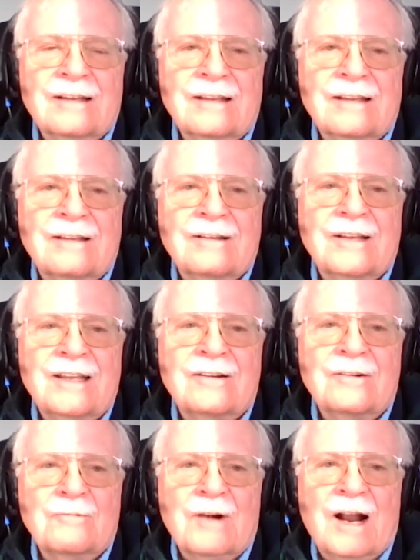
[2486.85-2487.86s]
in
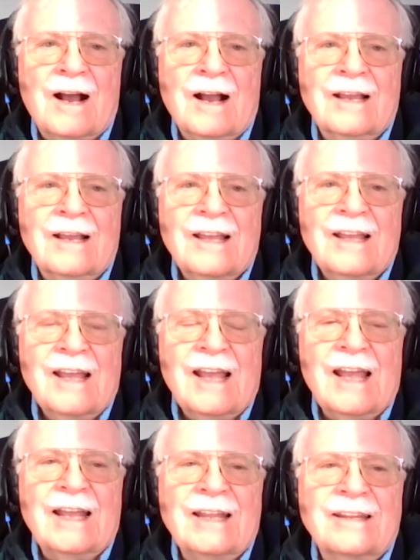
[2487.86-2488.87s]
Iraq.
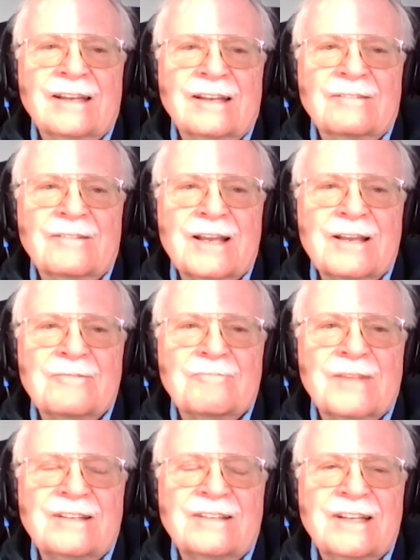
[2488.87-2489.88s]
And
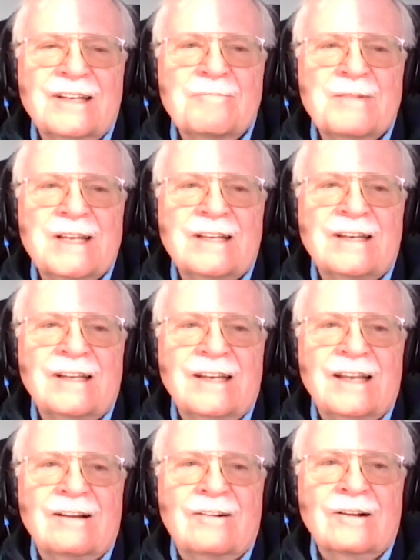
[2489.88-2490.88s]
they sent him in and
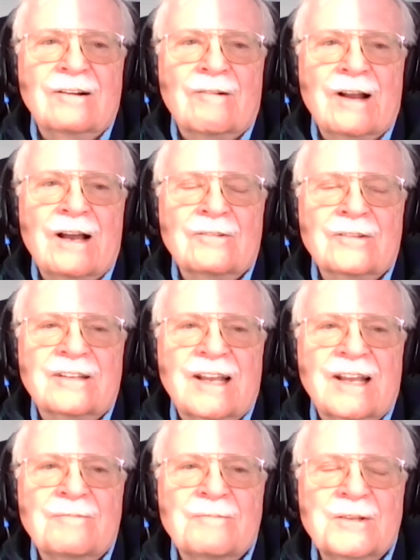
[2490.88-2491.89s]
he hung around
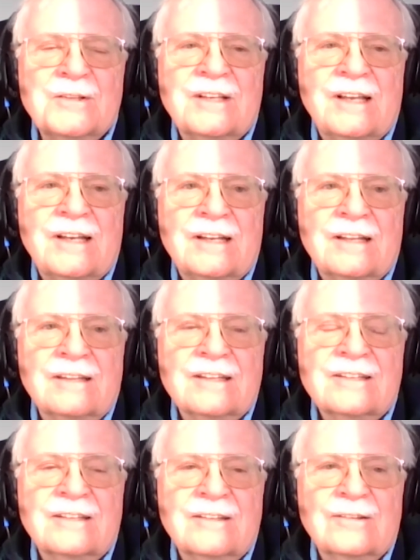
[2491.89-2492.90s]
Saddam Hussein and
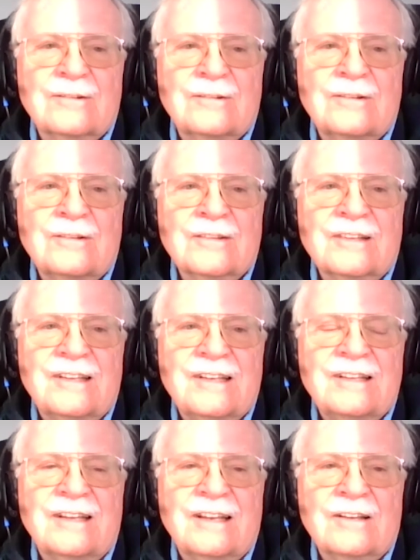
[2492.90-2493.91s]
listened to all the
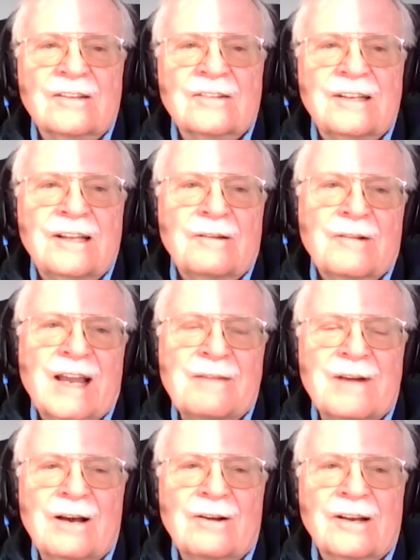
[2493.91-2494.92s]
details. Then he
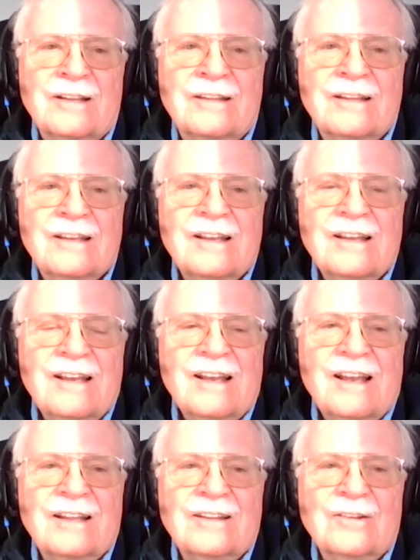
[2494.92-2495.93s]
came out
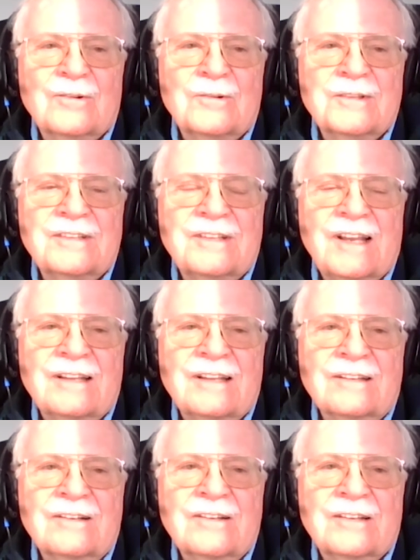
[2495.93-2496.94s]
and told his
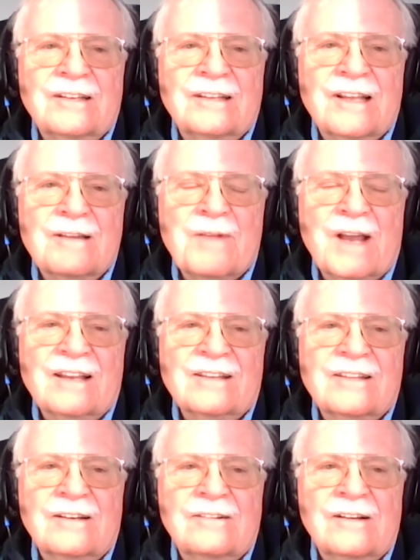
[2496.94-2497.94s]
handlers and they
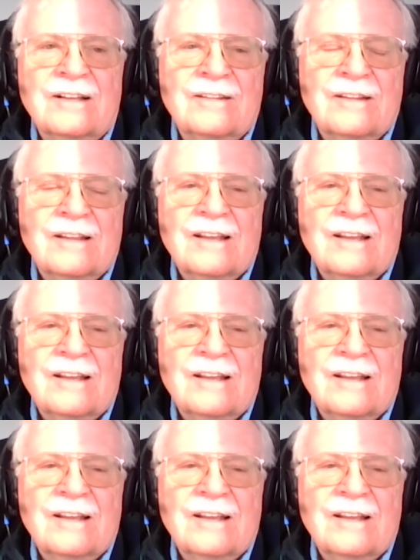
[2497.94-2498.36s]
passed it on.